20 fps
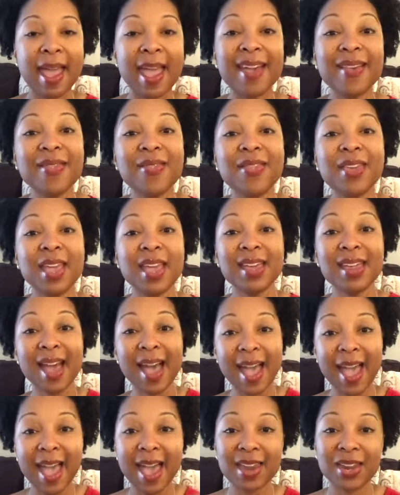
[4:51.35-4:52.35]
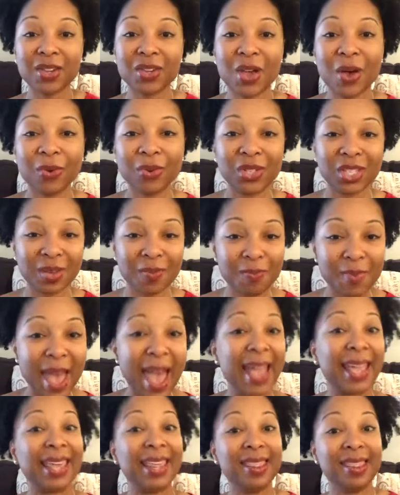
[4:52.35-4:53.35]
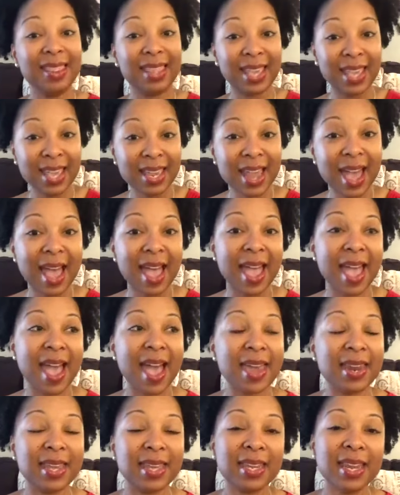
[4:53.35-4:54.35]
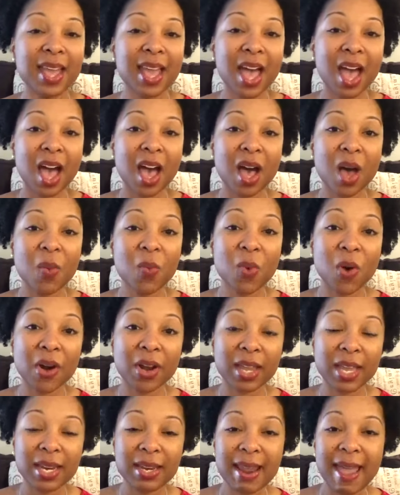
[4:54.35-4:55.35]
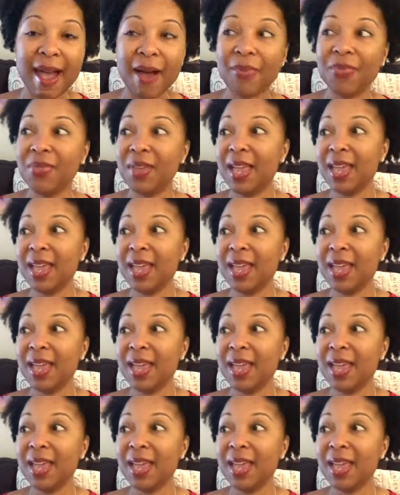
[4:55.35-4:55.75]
And then I added coaching back. And then I added working out.